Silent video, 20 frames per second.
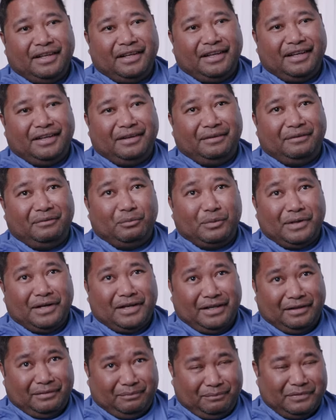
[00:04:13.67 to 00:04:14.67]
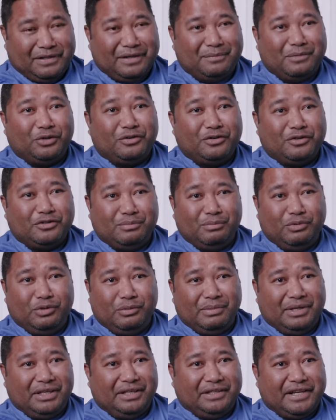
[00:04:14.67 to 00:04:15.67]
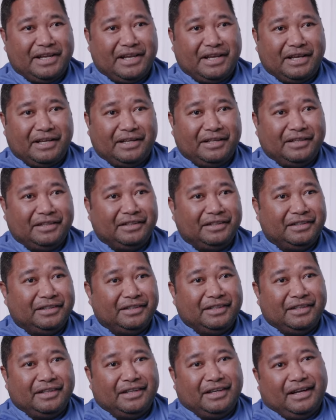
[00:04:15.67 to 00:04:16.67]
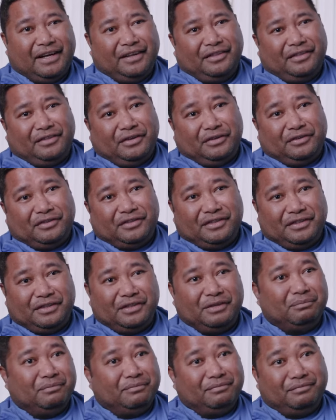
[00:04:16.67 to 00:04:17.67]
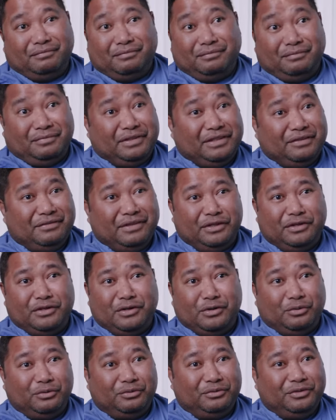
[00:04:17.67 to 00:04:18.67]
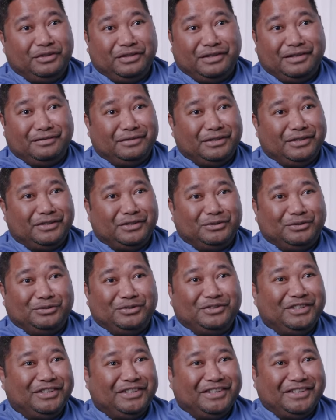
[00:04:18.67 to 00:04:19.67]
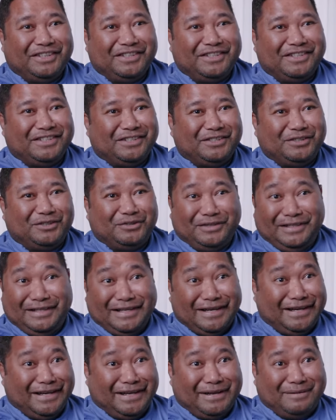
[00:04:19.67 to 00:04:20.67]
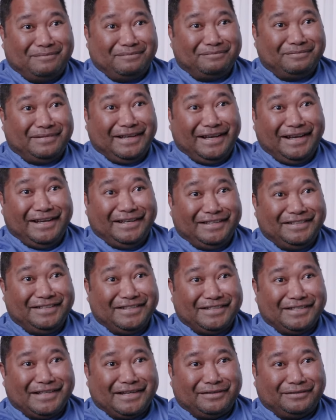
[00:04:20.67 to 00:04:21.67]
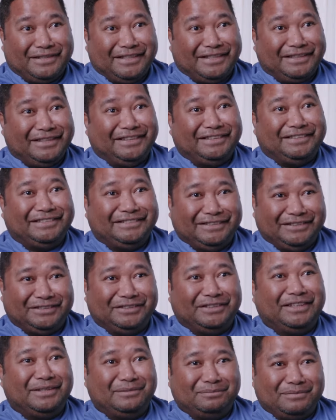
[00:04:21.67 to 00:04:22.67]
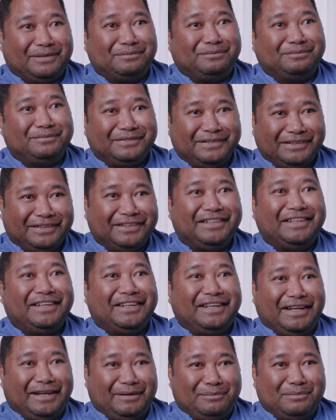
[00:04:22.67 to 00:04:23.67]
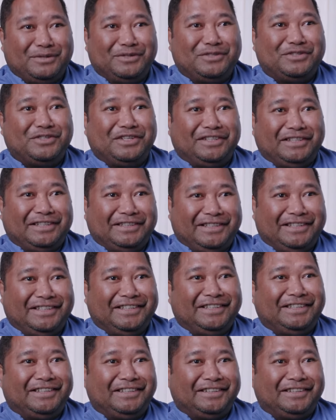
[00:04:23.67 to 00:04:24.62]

And when I came across Bluebird Care, I thought, you know, give it a go. You never know. So here I am 8 years after. So I'm enjoying it.